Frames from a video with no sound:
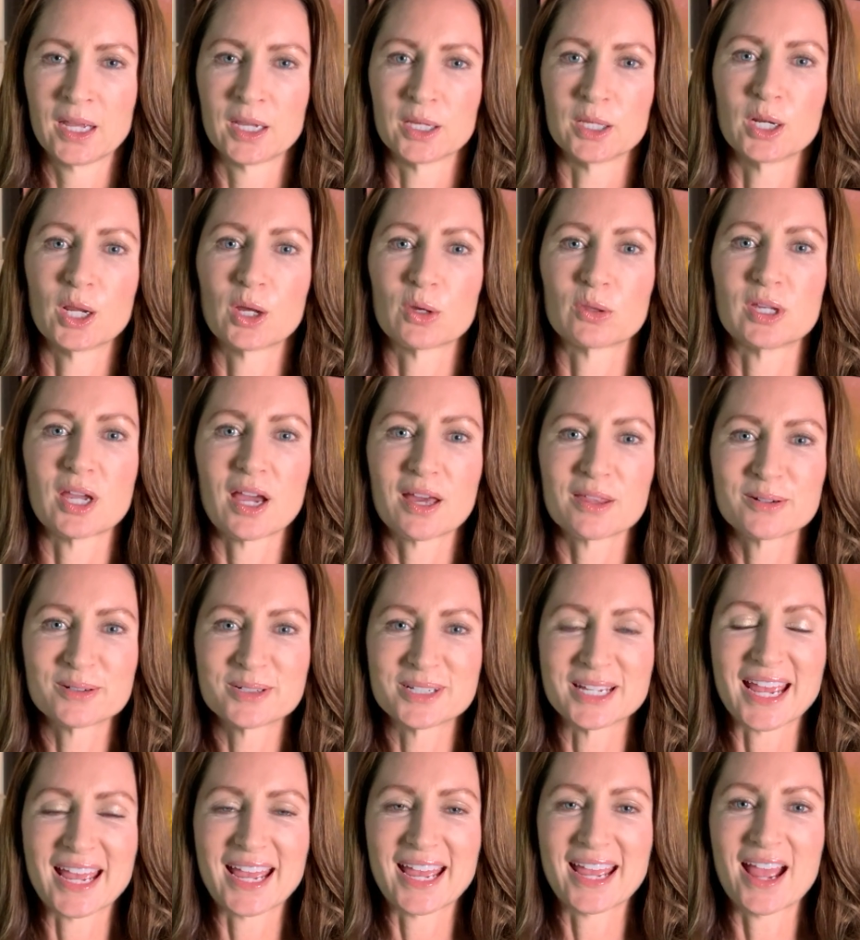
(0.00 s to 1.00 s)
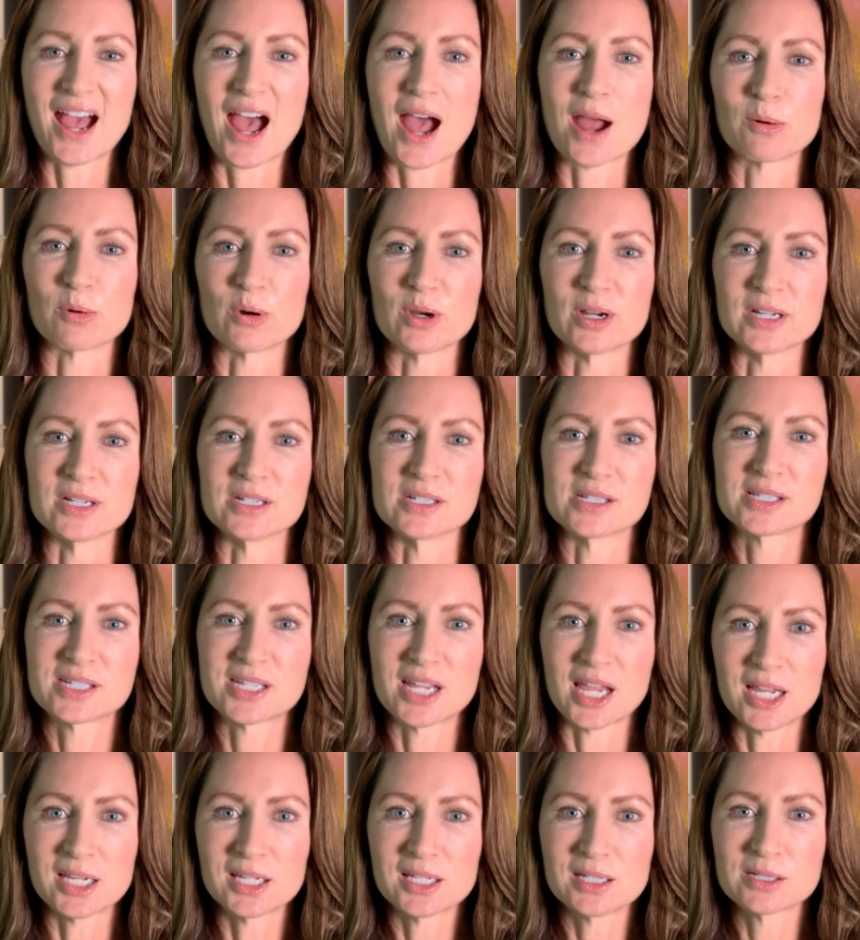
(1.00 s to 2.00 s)
You know, the other day I was
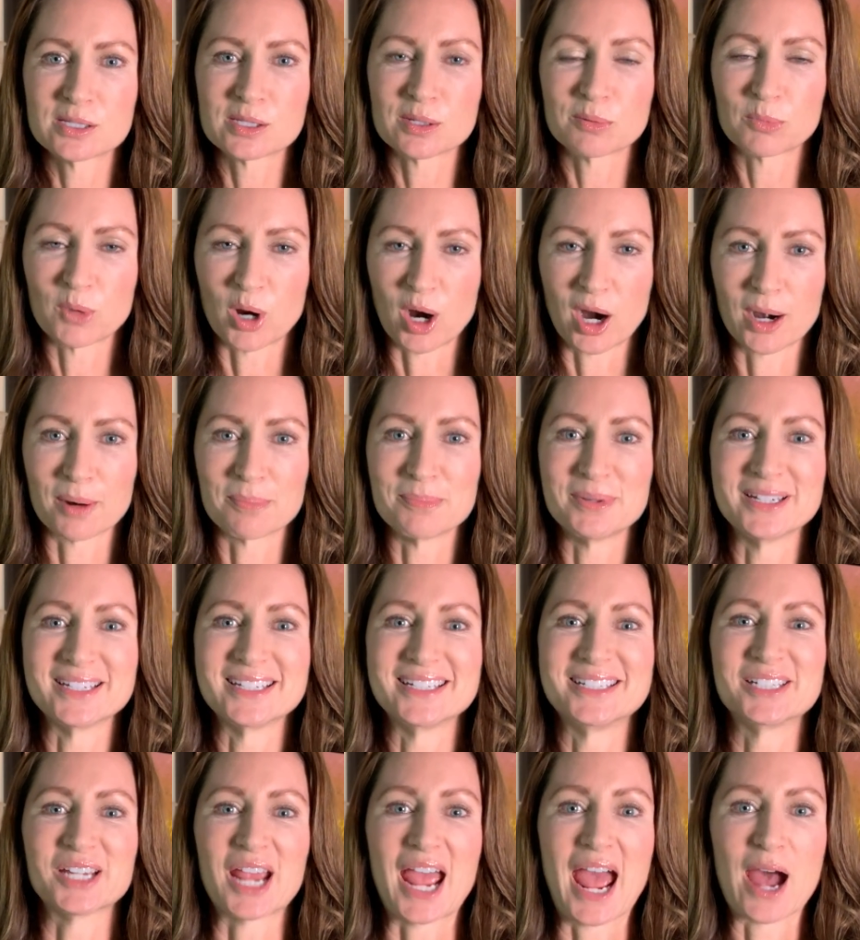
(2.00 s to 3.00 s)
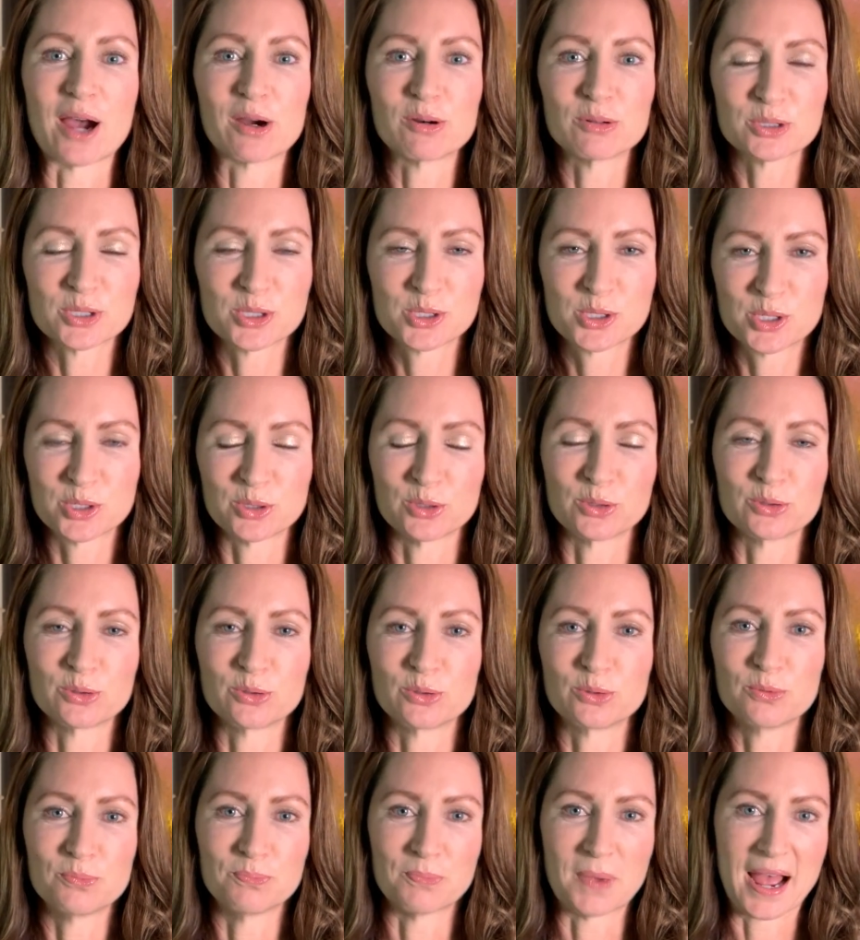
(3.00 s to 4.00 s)
taking some garbage out
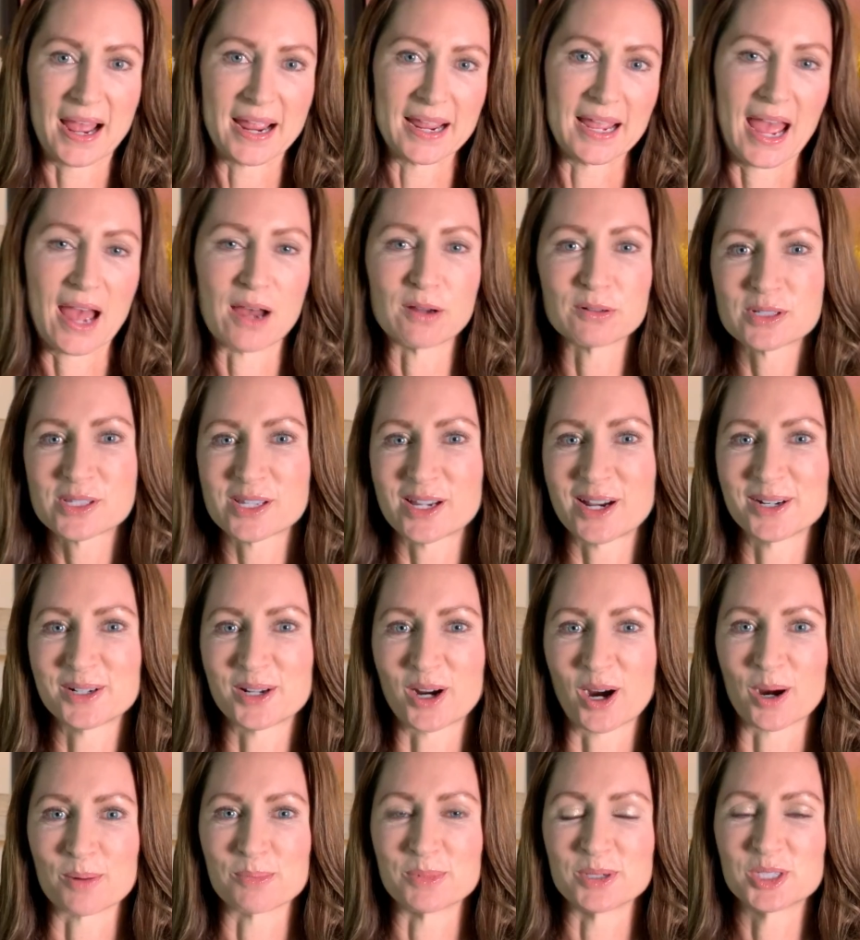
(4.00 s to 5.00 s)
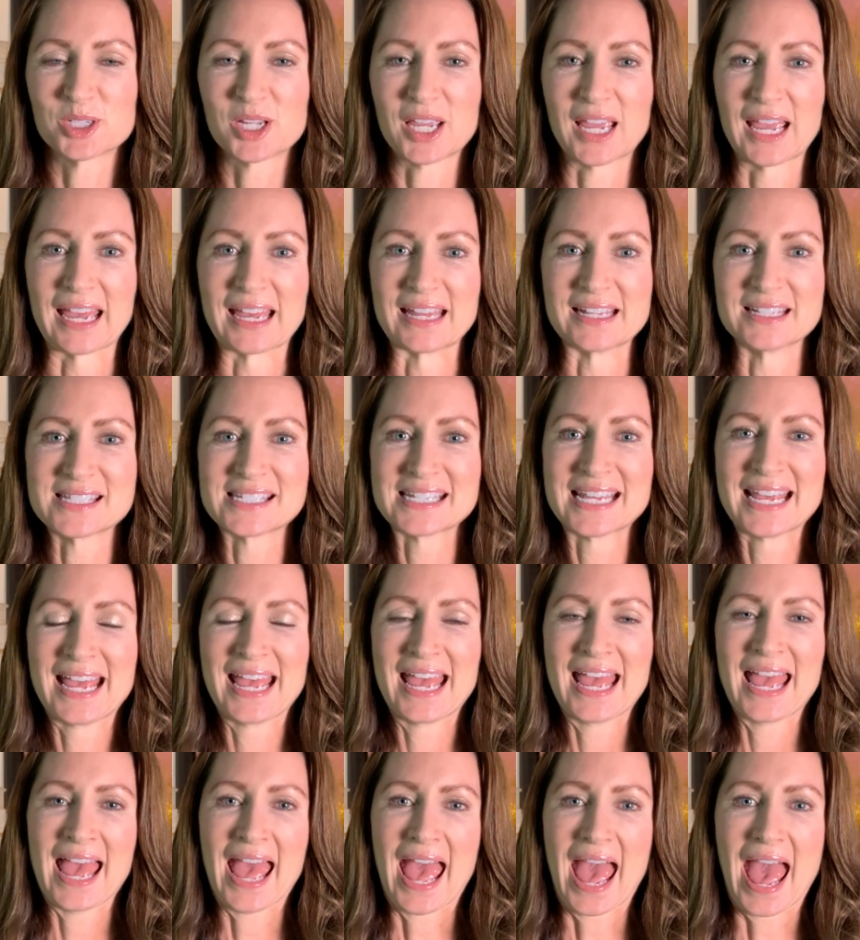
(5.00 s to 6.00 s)
to my outside garbage cans,
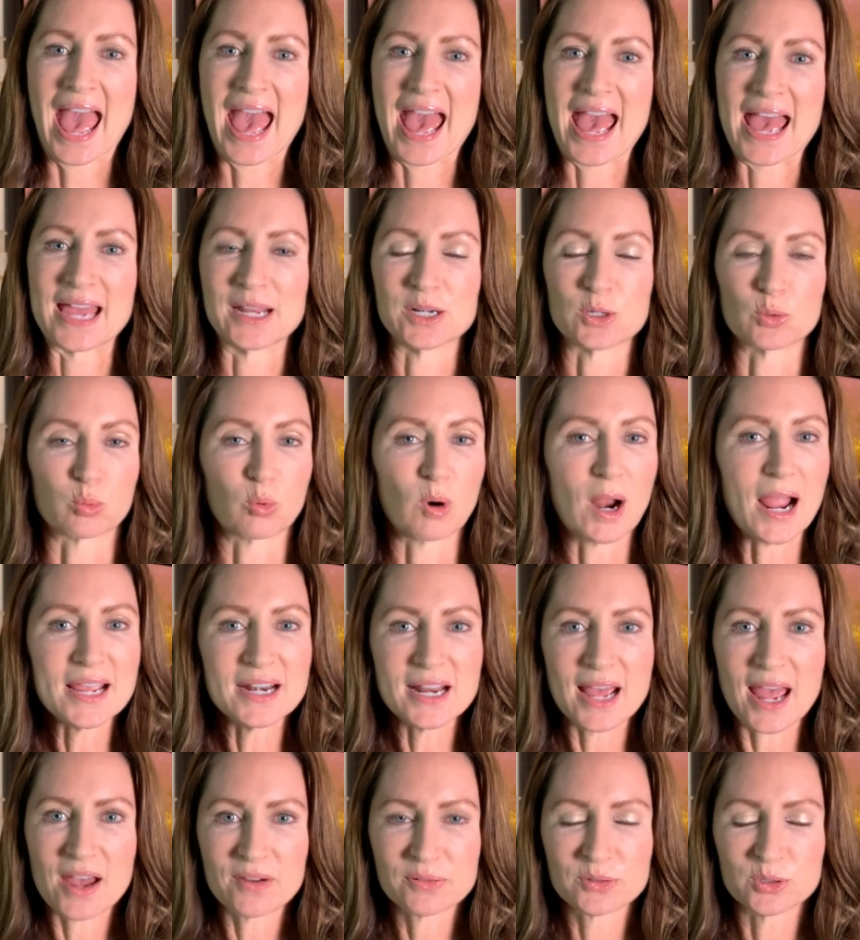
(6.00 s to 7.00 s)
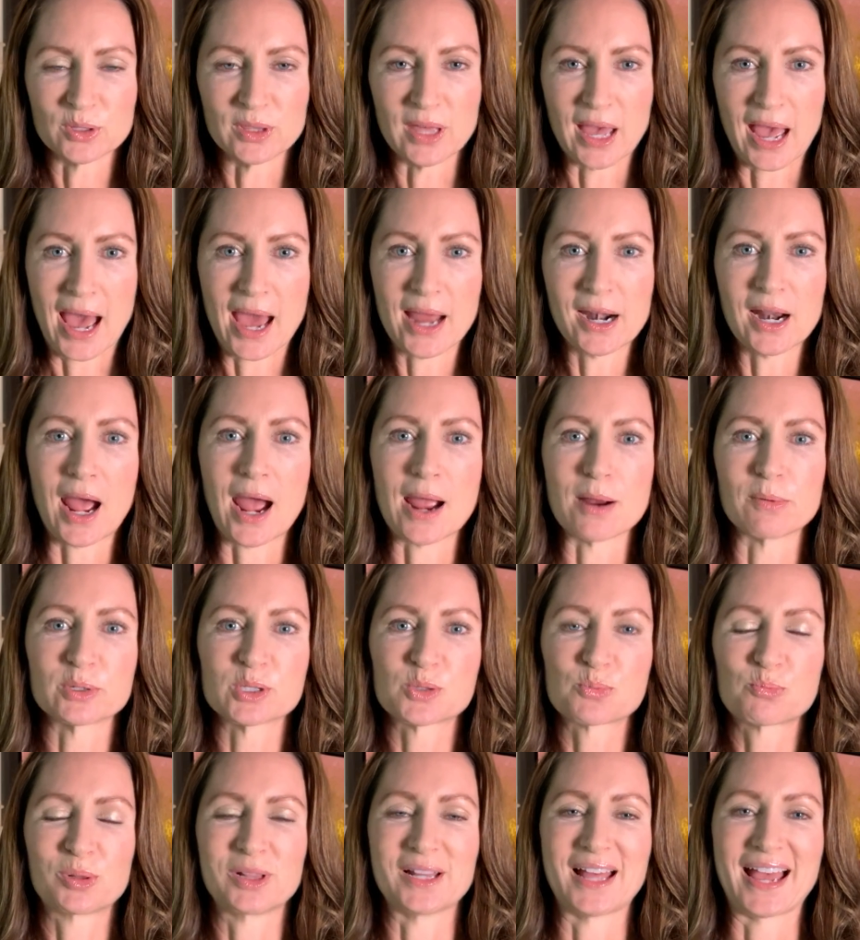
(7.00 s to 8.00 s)
and right after that I was
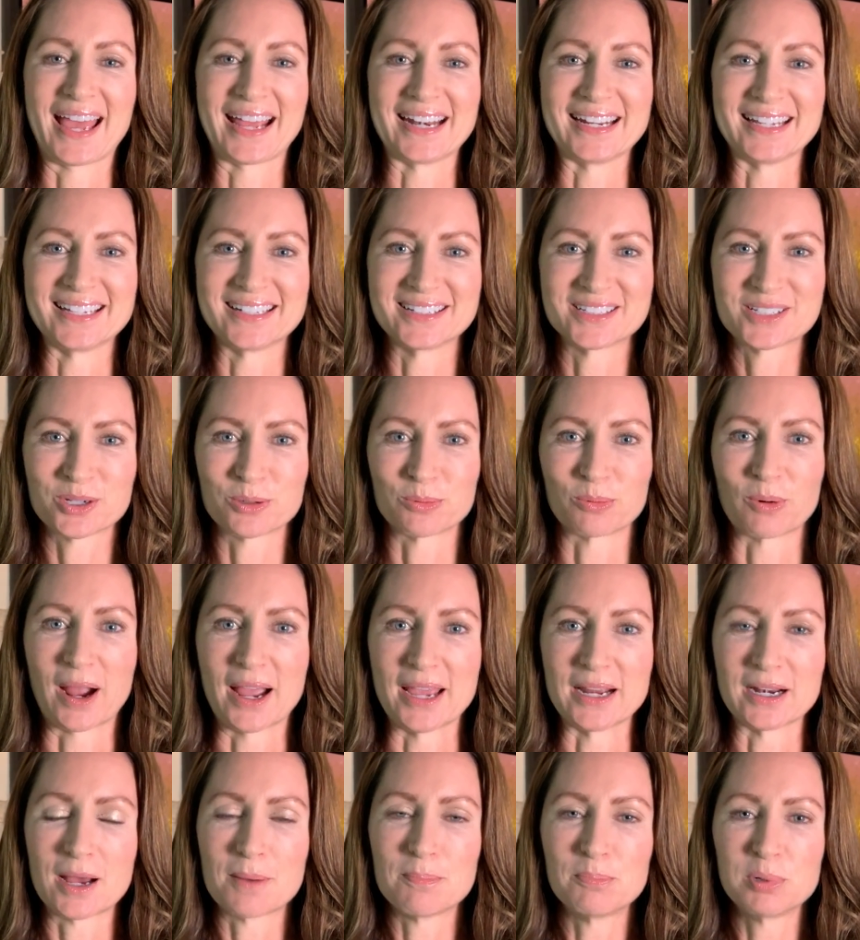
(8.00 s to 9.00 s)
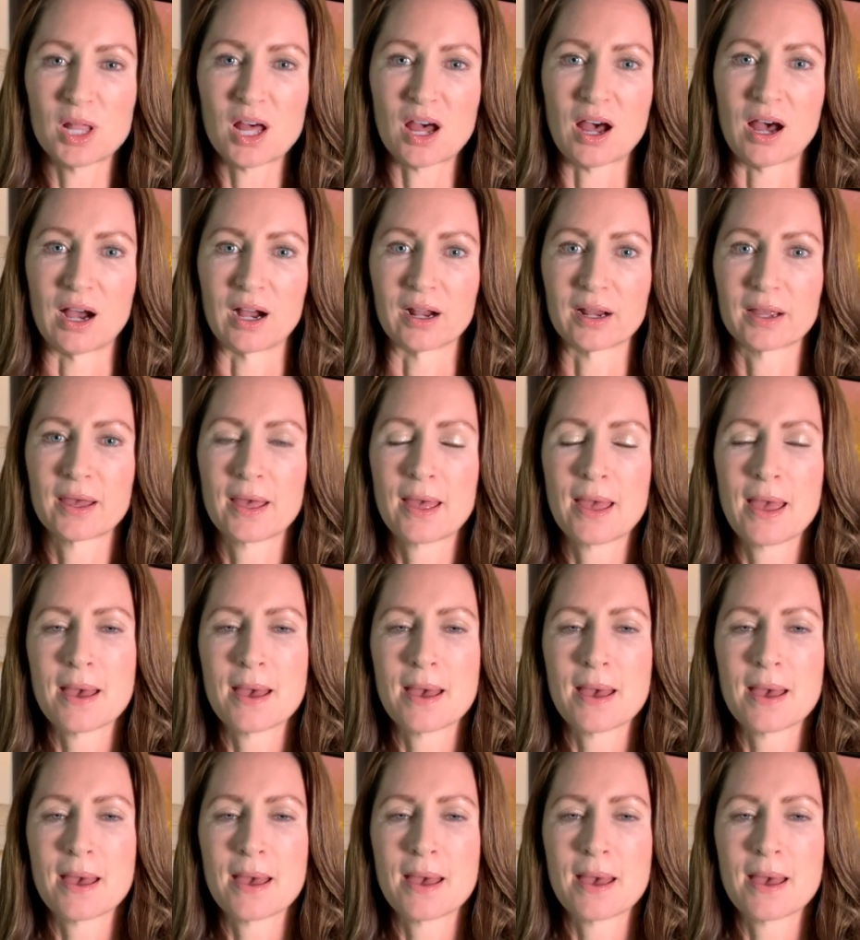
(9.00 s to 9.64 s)
planning to write a blog.